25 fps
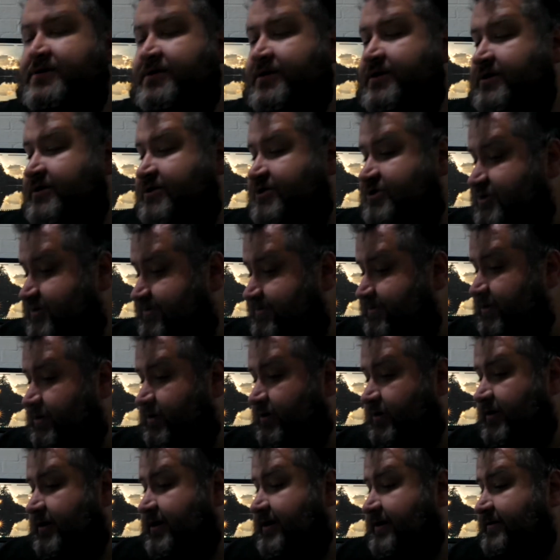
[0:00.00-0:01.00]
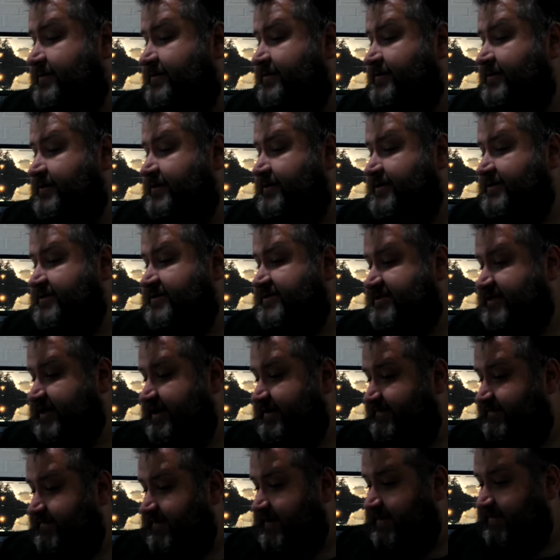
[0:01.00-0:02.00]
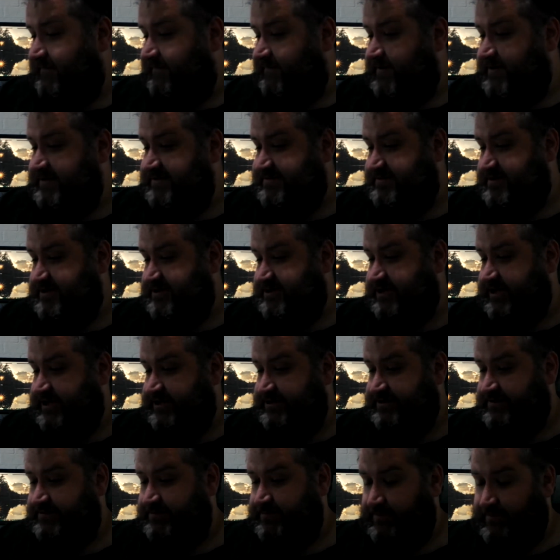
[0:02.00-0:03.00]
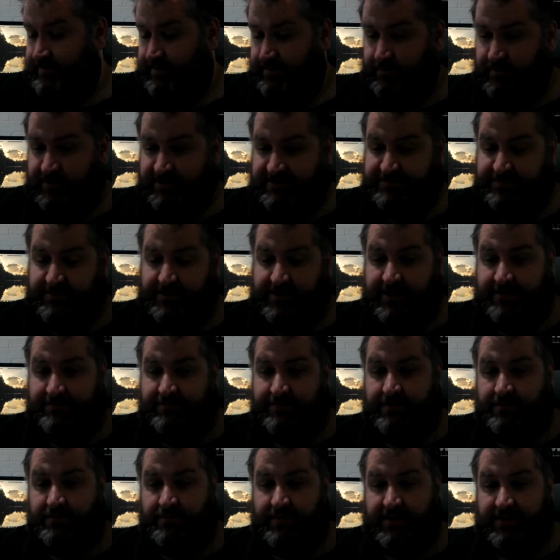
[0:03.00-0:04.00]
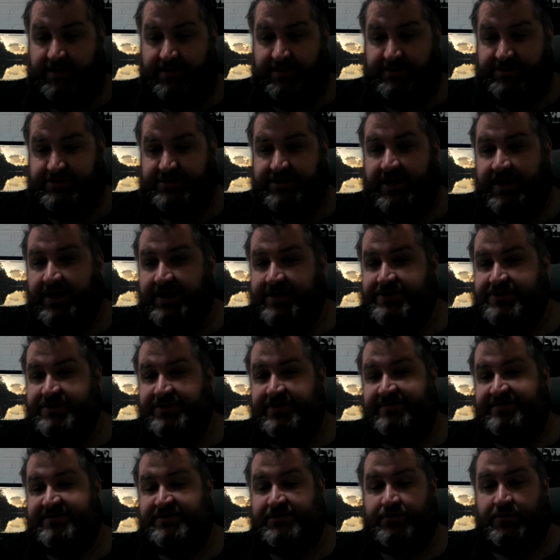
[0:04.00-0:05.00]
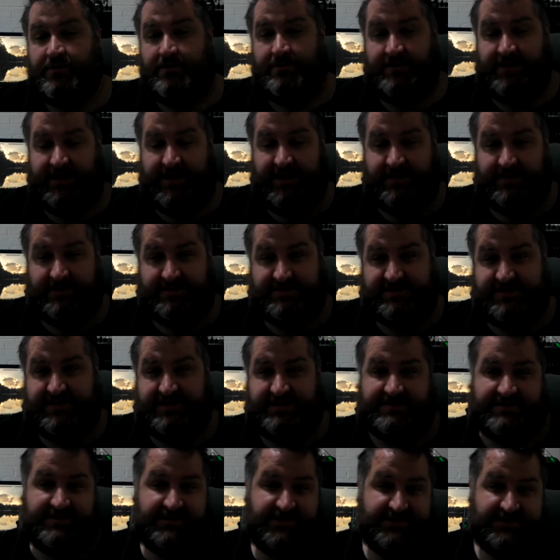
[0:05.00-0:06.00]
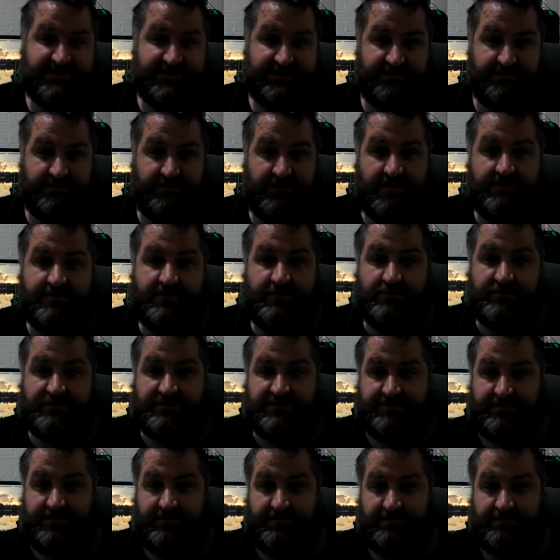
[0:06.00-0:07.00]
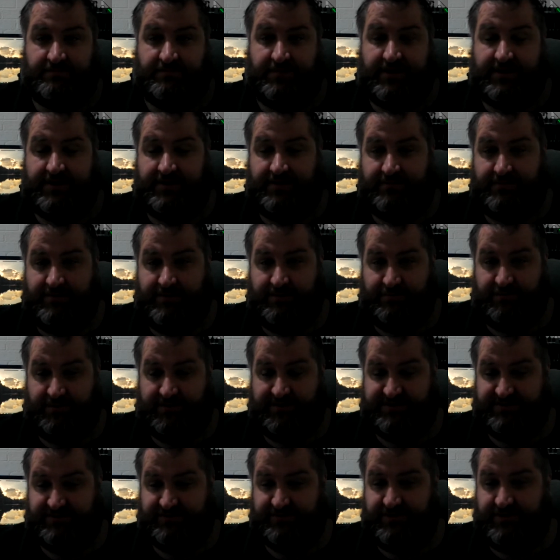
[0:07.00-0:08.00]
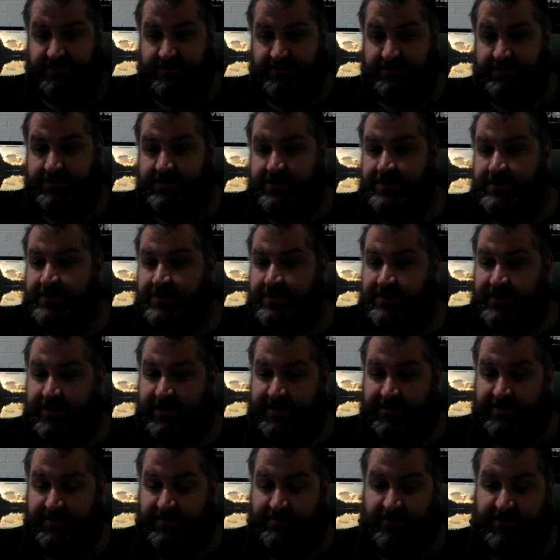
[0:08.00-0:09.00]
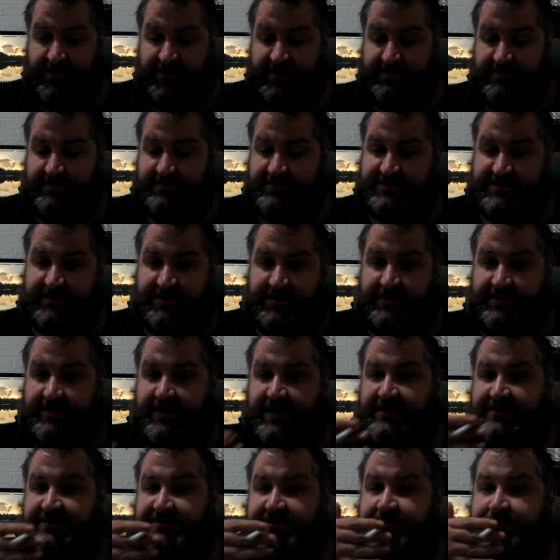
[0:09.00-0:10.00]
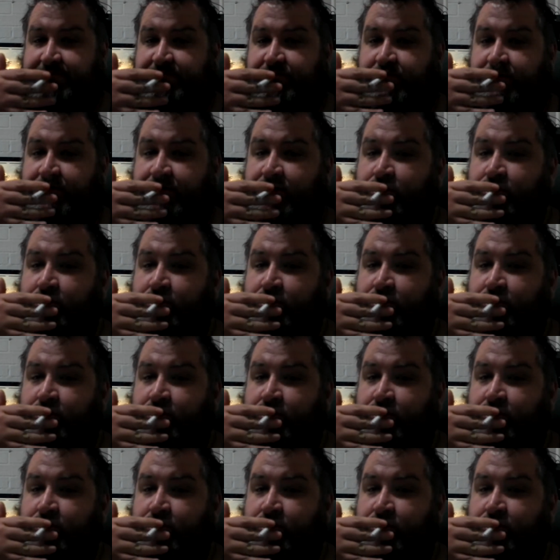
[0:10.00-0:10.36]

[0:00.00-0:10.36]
Should be alright. So far the phone's been charging pretty well. It's been keeping a regular charge. I've still got my Galaxy S6 at the moment, which I've been mucking around with as well. I don't know, I might end up selling that at some point.